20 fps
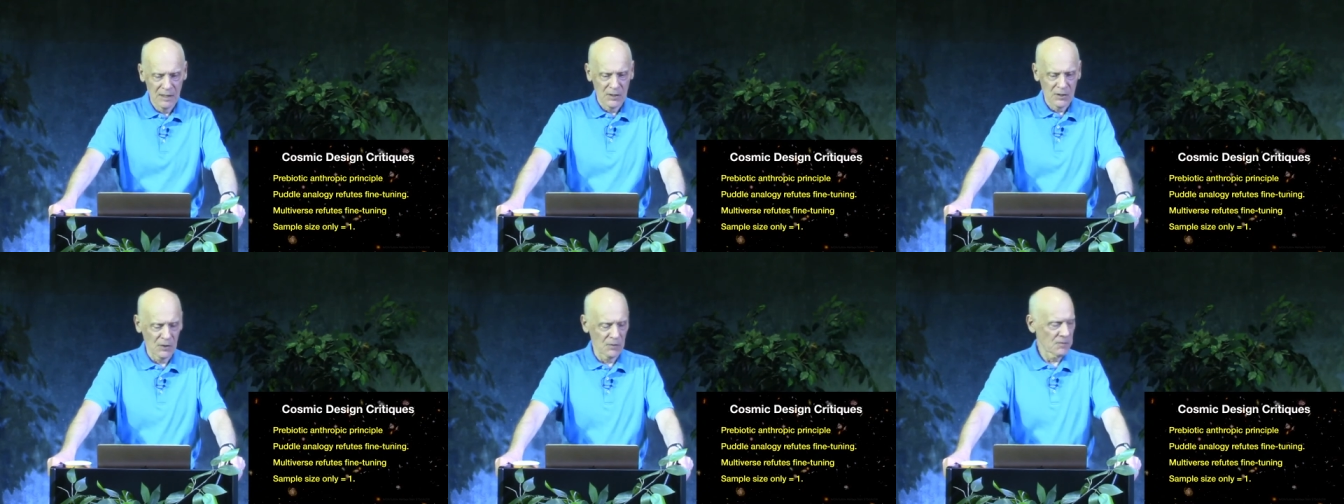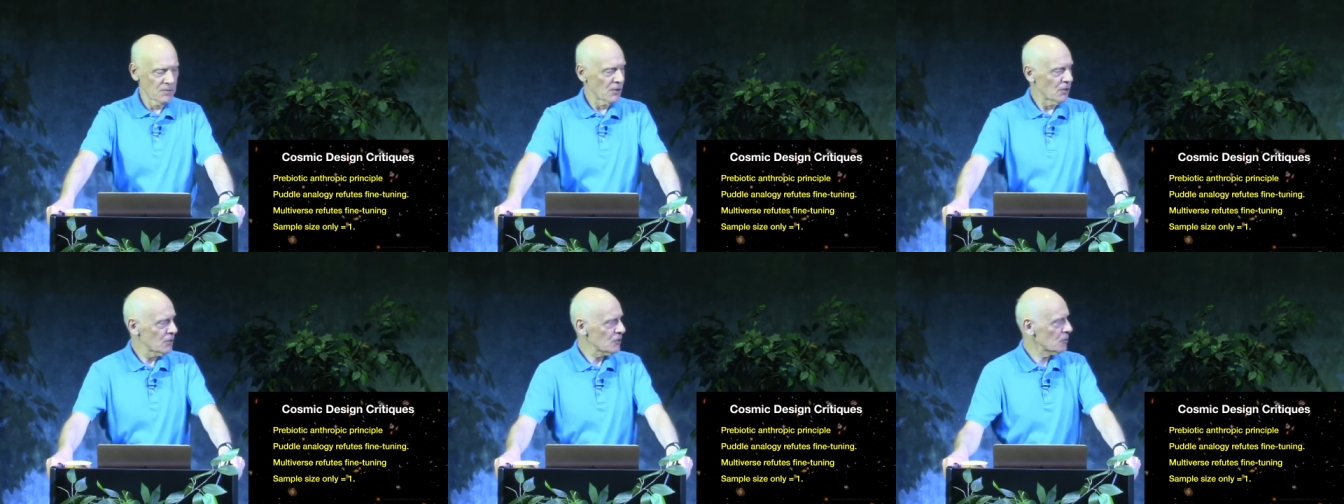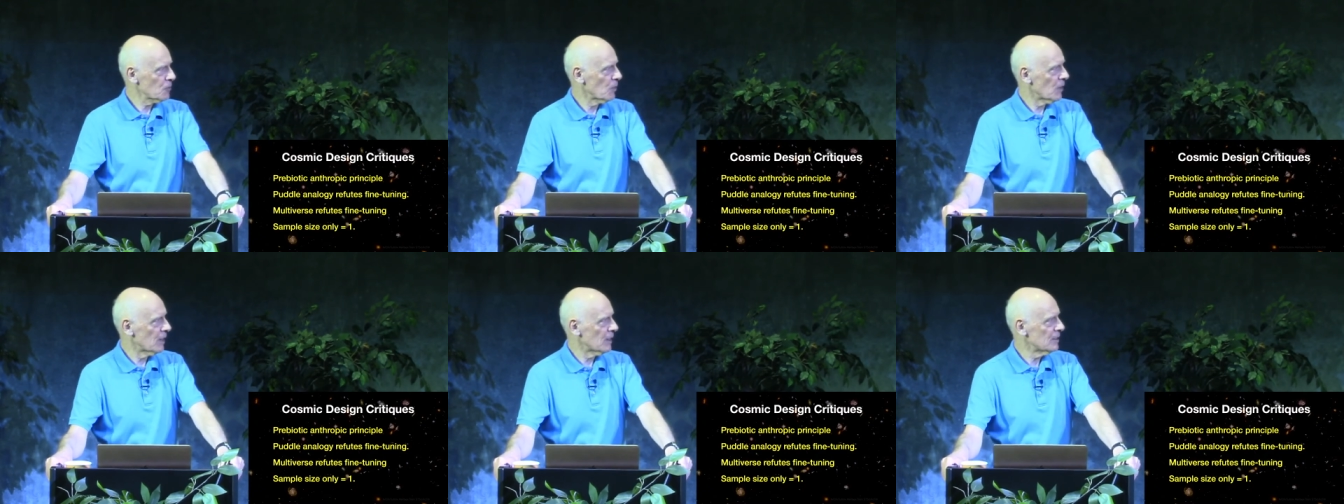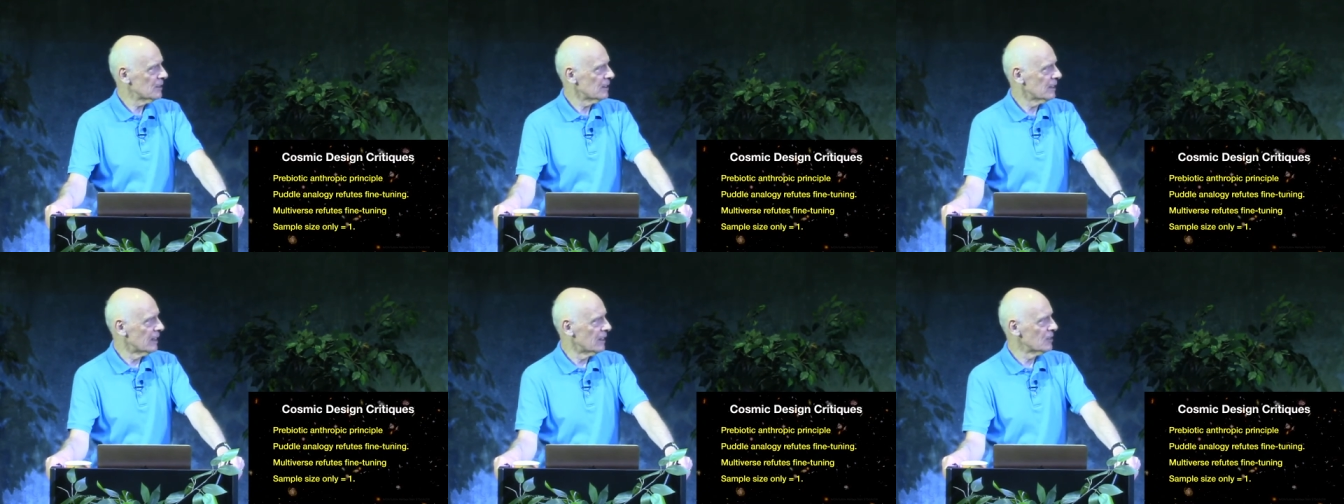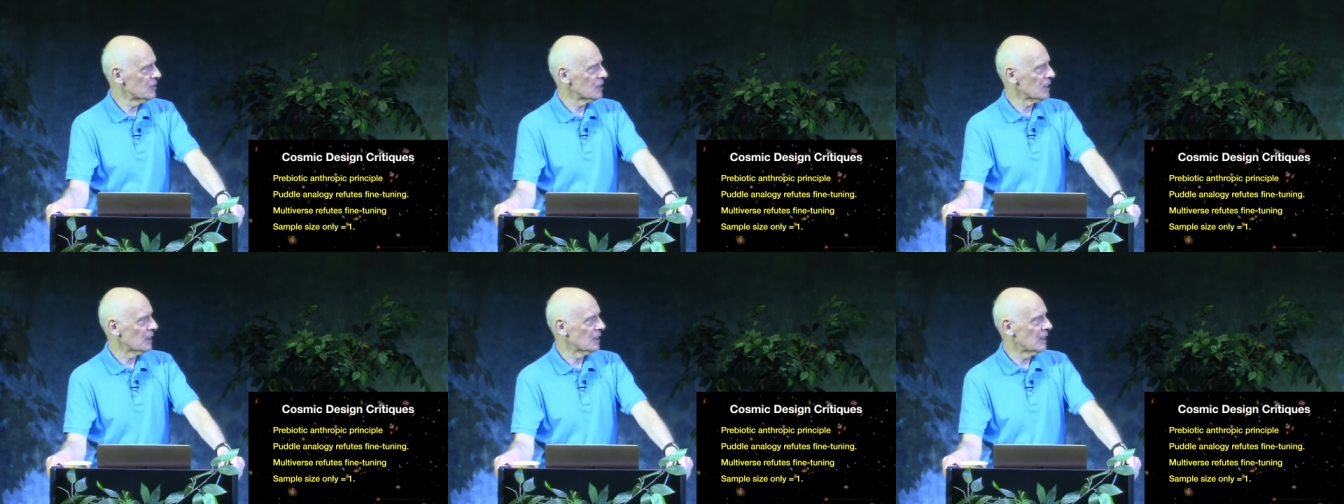The first one
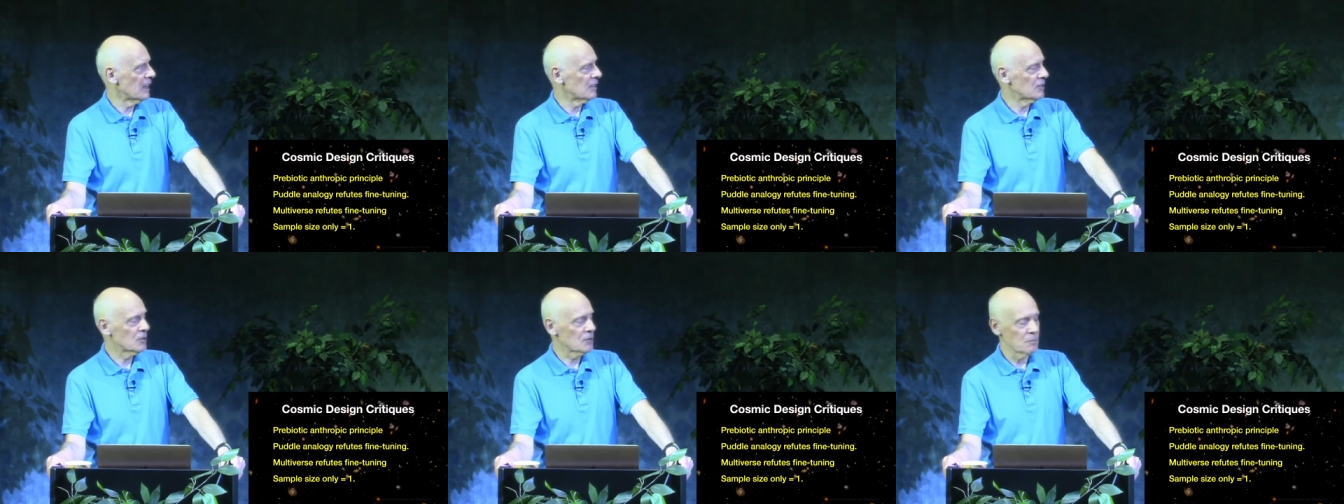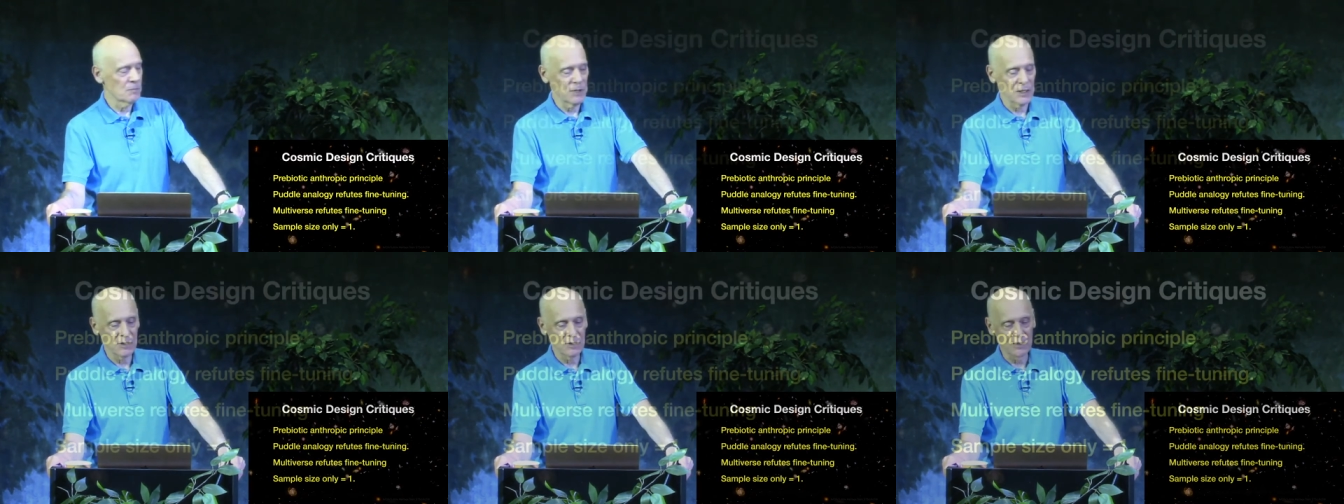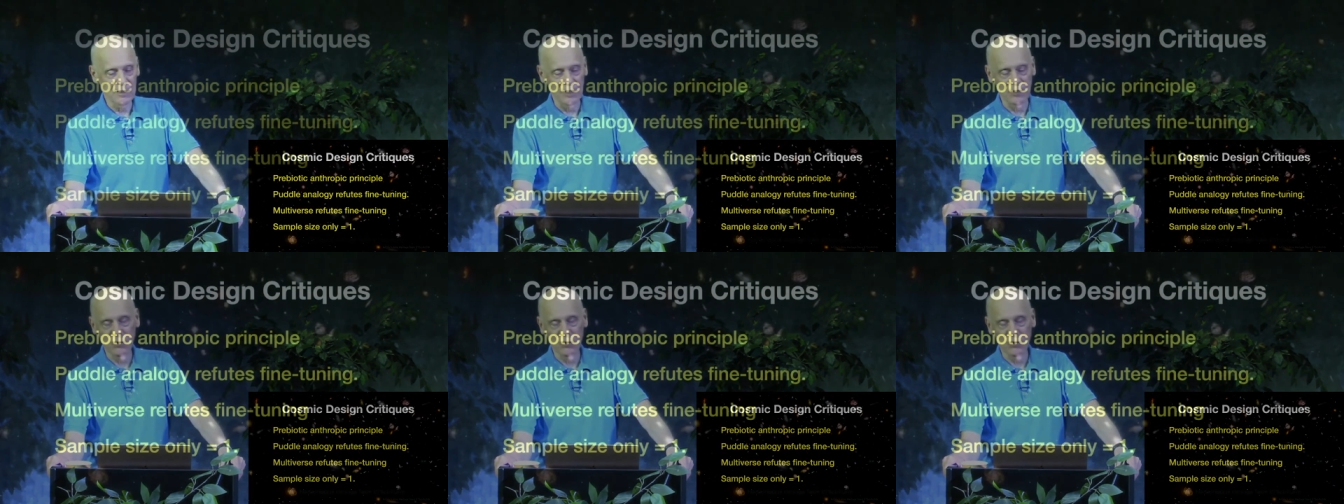is that there's been a